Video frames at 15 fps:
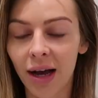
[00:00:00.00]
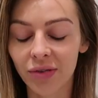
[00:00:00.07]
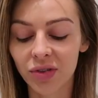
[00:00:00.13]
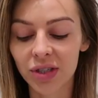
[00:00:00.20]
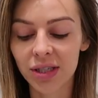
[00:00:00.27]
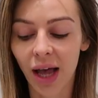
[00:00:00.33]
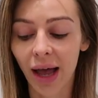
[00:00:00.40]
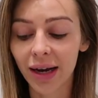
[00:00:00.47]
I've
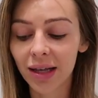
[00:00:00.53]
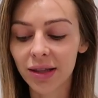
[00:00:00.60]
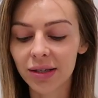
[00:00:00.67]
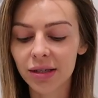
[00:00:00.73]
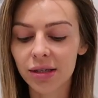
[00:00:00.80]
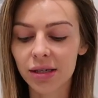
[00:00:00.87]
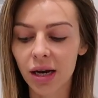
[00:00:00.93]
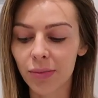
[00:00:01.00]
decided
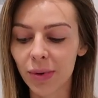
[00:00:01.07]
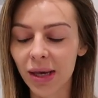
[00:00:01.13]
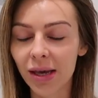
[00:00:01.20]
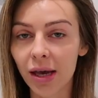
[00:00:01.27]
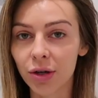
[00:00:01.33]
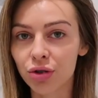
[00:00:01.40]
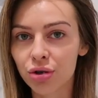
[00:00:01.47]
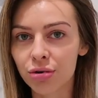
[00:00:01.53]
this is gonna
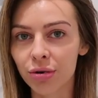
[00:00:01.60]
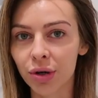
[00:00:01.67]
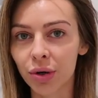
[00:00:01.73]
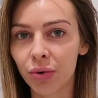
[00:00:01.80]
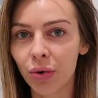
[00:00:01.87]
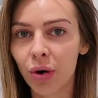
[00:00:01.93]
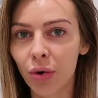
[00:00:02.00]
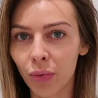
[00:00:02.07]
be a
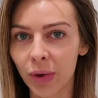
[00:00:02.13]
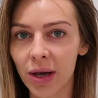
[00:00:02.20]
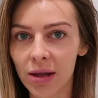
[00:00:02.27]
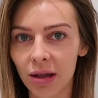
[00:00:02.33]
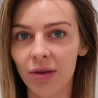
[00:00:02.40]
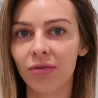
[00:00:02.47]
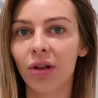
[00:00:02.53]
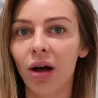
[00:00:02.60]
true
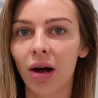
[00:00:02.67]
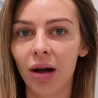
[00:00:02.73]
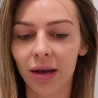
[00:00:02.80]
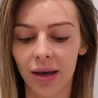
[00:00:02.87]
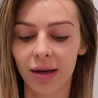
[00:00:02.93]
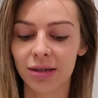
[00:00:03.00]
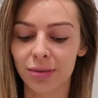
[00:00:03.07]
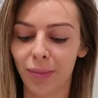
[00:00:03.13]
weekly
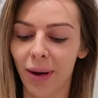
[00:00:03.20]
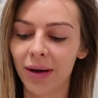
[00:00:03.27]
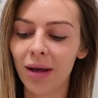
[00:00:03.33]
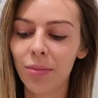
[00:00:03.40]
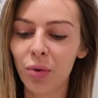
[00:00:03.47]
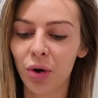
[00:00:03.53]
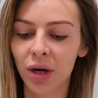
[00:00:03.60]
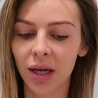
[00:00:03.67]
vlog. It is
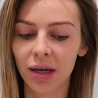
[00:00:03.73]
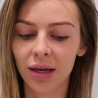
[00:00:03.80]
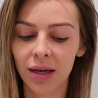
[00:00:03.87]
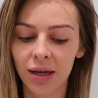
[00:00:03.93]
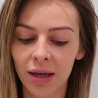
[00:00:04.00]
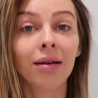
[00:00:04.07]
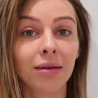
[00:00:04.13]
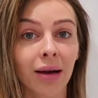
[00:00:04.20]
Monday
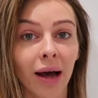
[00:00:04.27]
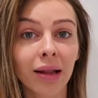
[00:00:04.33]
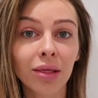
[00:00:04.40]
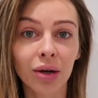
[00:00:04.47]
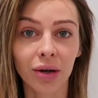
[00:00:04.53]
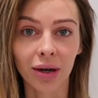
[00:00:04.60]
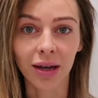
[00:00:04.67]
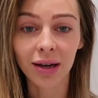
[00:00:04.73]
morning,
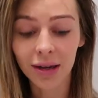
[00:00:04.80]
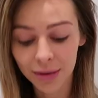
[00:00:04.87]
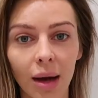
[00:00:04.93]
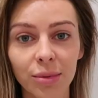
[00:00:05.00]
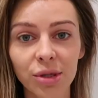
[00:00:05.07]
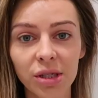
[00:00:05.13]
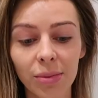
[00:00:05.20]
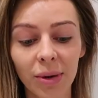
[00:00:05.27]
9:30.
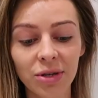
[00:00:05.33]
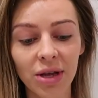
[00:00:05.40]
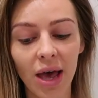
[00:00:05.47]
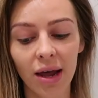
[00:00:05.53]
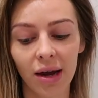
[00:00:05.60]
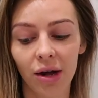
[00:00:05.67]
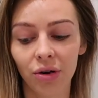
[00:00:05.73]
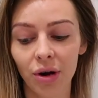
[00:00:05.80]
I'm just about to
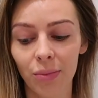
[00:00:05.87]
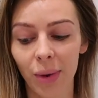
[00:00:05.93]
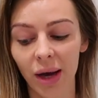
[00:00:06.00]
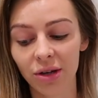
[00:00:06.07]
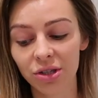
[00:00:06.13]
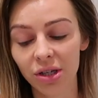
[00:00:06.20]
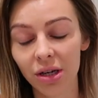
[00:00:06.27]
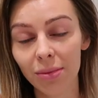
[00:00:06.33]
head out. I'm
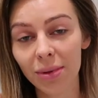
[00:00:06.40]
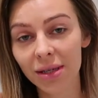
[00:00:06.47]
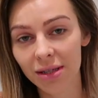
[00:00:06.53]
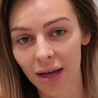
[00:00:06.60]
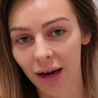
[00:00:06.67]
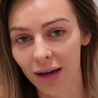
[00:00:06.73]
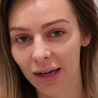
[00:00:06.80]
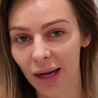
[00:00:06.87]
actually gonna be
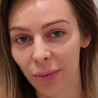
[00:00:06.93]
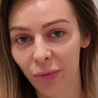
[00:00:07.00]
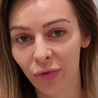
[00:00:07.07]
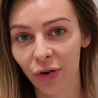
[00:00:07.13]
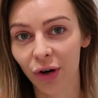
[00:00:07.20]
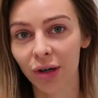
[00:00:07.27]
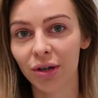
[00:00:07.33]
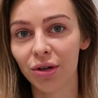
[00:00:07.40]
signing up
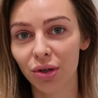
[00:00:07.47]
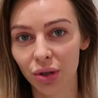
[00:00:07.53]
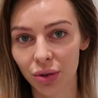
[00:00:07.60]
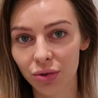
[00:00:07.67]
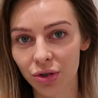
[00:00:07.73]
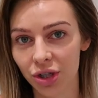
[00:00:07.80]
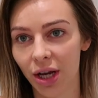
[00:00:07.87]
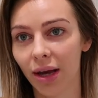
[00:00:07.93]
for a
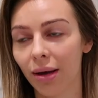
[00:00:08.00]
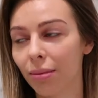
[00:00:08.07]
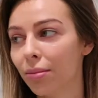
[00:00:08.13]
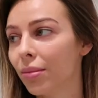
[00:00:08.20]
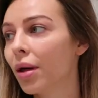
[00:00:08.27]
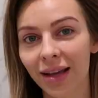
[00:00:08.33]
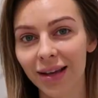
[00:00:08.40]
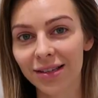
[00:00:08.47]
new
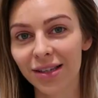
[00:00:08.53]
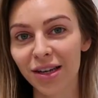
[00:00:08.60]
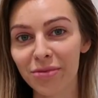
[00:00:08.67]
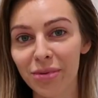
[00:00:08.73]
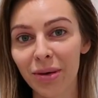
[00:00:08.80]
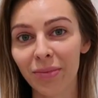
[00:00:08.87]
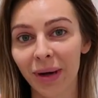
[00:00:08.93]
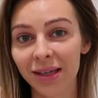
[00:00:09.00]
gym. It's gonna
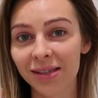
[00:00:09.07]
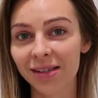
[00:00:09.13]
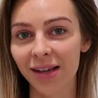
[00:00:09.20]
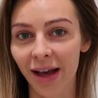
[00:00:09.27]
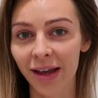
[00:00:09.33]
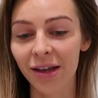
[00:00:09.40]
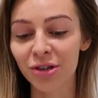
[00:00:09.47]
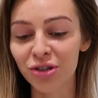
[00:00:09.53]
be my
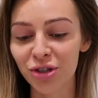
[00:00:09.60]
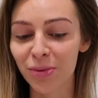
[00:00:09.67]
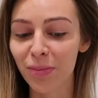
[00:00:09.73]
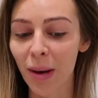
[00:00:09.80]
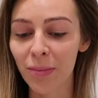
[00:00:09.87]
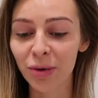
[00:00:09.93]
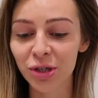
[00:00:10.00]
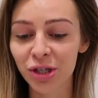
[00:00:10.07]
second gym
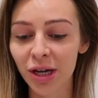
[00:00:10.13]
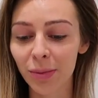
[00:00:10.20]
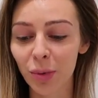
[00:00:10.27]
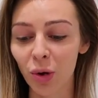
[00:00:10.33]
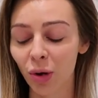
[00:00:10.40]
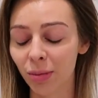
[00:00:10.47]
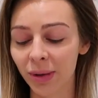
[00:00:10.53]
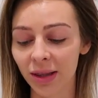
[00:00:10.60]

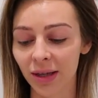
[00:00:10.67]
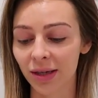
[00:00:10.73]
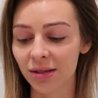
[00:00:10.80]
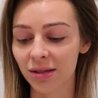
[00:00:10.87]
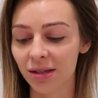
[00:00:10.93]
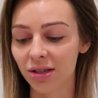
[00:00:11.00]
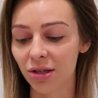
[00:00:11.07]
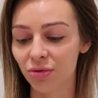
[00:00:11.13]
membership. Colby
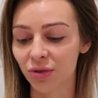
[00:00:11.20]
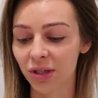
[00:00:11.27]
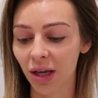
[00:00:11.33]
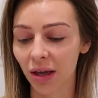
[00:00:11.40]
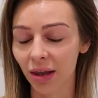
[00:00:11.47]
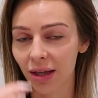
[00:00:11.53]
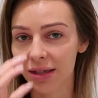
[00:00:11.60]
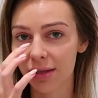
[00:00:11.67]
thinks this is
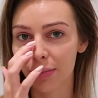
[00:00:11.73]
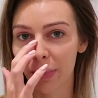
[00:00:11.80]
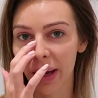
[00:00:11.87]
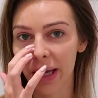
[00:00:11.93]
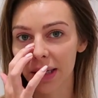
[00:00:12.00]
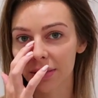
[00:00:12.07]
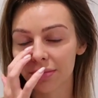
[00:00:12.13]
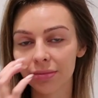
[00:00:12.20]
ridiculous,
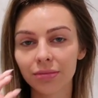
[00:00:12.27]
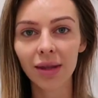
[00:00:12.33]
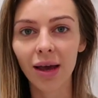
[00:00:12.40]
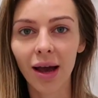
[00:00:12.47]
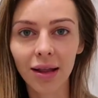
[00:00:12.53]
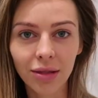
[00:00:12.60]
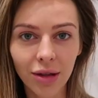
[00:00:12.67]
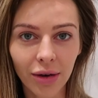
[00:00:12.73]
but
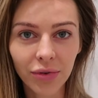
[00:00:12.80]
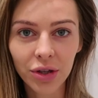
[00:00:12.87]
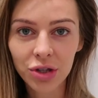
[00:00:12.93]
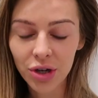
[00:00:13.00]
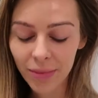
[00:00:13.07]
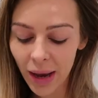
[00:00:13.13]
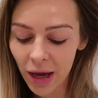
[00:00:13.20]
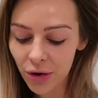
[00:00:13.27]
I love the
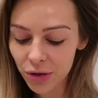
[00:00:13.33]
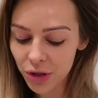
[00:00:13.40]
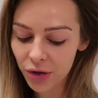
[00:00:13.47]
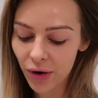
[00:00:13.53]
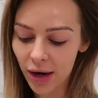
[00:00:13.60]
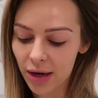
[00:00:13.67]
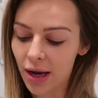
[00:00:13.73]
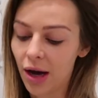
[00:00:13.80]
gym I go
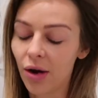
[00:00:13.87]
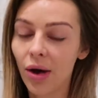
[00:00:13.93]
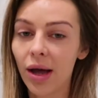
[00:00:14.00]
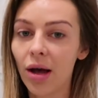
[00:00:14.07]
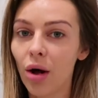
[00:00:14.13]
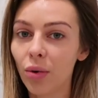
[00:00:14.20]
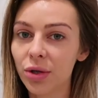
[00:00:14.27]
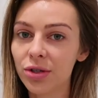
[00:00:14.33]
to right now.
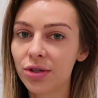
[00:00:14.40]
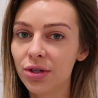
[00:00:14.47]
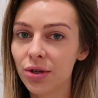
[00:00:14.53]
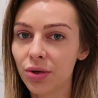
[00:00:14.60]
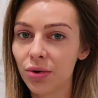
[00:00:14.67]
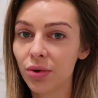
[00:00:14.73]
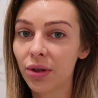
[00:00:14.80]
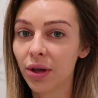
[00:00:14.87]
I always
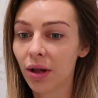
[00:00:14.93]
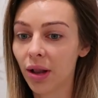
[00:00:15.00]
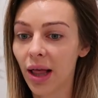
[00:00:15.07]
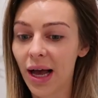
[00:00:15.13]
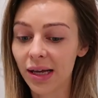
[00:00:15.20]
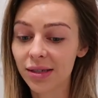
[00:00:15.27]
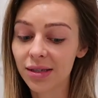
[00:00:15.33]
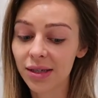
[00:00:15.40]
do the
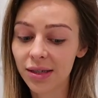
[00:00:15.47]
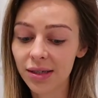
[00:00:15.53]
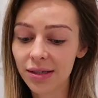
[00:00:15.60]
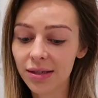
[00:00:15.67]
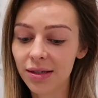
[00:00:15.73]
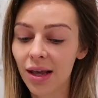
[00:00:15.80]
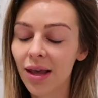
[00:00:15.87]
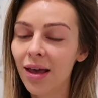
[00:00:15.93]

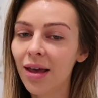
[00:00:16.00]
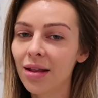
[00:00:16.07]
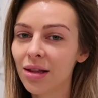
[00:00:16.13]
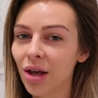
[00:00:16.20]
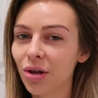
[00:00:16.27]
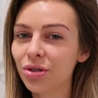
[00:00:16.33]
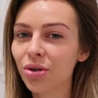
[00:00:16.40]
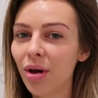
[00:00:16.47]
classes.
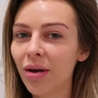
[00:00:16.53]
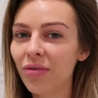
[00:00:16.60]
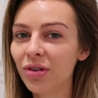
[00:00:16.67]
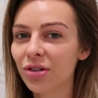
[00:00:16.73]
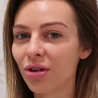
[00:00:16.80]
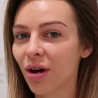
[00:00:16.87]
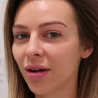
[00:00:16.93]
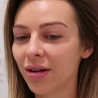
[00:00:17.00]
They also have a
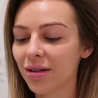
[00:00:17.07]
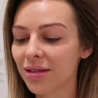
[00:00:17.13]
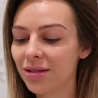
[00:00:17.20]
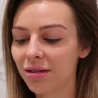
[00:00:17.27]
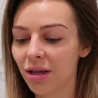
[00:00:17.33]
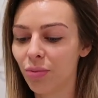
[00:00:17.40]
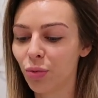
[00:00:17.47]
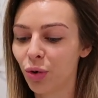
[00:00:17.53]
sauna and
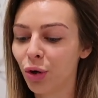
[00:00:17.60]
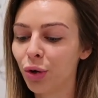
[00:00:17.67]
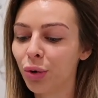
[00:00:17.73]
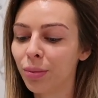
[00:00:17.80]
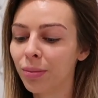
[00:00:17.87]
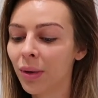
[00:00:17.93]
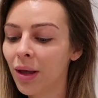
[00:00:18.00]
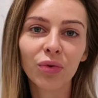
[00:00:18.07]
steam
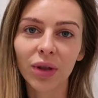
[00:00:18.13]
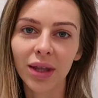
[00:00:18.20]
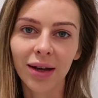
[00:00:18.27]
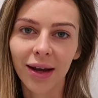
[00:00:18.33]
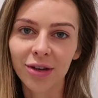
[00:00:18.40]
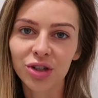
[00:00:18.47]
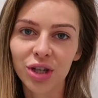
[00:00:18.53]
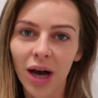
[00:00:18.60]
room, really
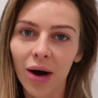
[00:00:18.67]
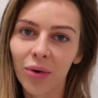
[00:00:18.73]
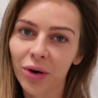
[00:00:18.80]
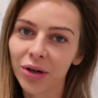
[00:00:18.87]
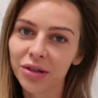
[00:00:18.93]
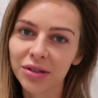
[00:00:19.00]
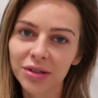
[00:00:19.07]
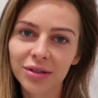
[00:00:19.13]
nice
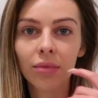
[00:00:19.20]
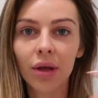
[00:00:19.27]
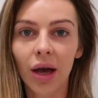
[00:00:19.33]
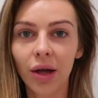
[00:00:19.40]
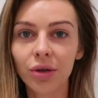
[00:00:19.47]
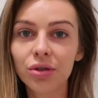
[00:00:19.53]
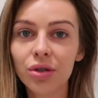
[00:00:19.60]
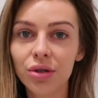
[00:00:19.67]
showers.
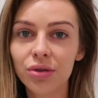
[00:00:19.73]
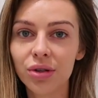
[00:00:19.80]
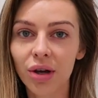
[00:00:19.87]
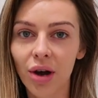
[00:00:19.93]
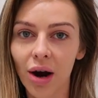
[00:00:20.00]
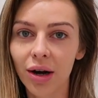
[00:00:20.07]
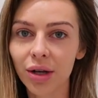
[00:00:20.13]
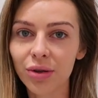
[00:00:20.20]
I also use the
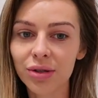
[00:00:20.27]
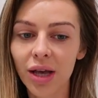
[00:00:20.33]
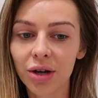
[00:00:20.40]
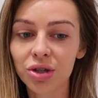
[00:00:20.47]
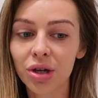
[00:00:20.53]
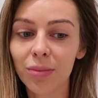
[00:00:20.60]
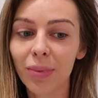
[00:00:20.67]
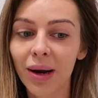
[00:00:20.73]
cardio
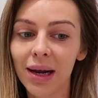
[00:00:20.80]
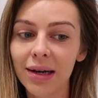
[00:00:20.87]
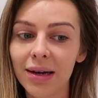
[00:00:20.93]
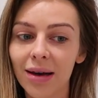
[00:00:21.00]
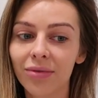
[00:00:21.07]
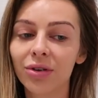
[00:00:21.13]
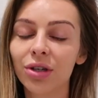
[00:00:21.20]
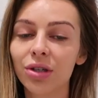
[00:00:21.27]
section, but I
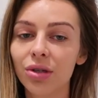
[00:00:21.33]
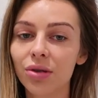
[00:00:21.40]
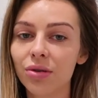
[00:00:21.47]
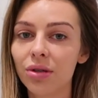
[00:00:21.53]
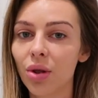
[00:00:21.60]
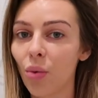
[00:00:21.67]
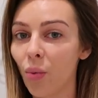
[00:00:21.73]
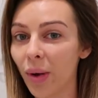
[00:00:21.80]
never
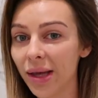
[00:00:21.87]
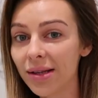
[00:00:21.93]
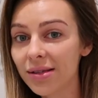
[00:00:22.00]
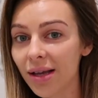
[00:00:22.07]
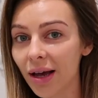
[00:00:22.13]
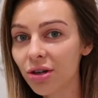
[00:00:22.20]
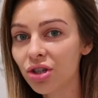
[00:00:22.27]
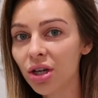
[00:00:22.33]
use the weight
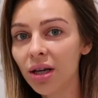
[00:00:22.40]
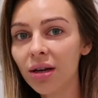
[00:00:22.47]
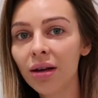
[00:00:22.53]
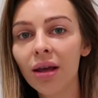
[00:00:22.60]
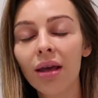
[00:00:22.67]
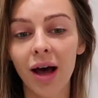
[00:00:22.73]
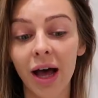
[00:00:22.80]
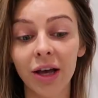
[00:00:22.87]

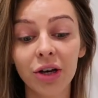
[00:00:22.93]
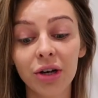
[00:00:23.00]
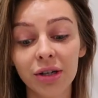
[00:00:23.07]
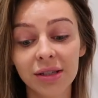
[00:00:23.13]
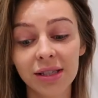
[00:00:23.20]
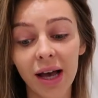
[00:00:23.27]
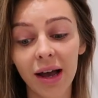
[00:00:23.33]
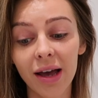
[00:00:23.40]
section. I
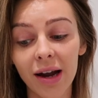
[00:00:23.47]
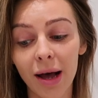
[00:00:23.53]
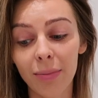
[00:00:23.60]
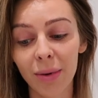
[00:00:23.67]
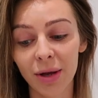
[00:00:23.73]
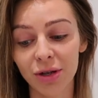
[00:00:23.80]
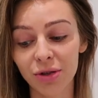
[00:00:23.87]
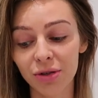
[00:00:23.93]
could suck it
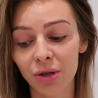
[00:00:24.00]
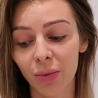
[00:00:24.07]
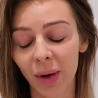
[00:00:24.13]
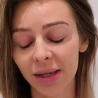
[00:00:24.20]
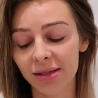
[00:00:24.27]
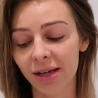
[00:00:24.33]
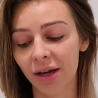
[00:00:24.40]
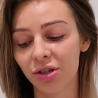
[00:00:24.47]
up and use the
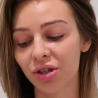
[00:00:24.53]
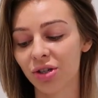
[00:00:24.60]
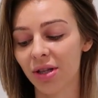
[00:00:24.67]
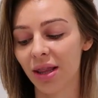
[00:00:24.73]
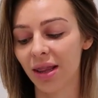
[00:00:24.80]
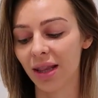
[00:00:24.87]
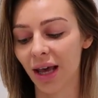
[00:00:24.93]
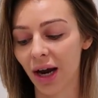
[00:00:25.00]
weight
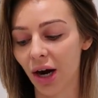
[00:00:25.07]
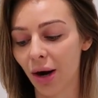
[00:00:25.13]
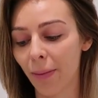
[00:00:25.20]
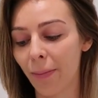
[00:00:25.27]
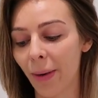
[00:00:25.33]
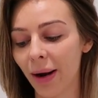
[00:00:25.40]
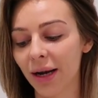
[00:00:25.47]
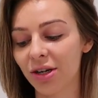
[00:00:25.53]
section
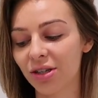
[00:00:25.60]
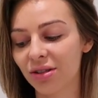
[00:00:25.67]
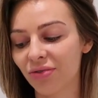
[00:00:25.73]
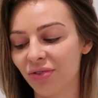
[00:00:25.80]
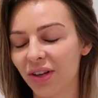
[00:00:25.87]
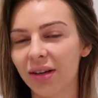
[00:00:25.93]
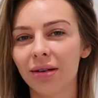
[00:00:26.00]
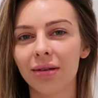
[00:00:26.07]
there, but I
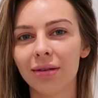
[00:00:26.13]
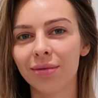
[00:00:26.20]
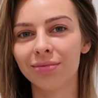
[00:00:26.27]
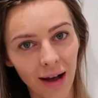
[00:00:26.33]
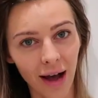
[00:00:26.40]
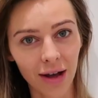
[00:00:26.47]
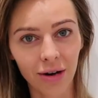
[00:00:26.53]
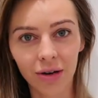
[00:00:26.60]
just feel,
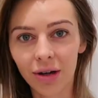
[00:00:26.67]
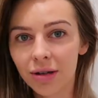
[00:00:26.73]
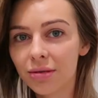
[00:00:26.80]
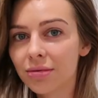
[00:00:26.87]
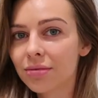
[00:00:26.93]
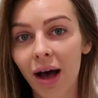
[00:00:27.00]
I don't know.